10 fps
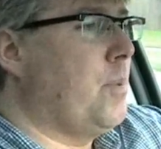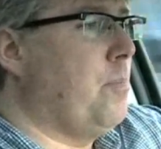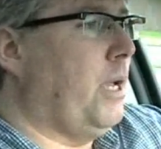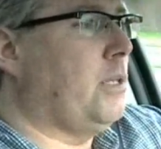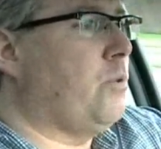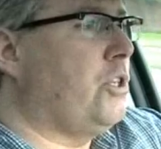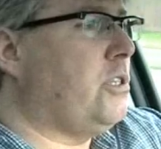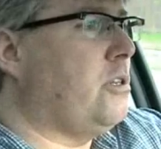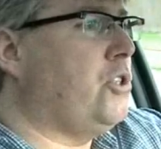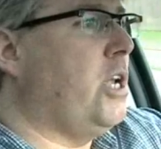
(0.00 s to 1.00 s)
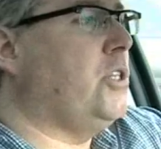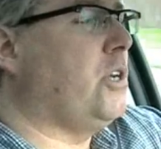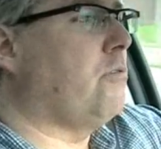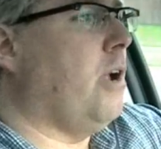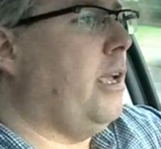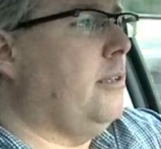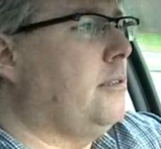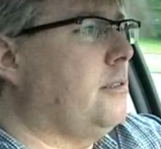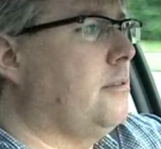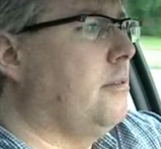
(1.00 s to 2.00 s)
because we're just exchanging rights.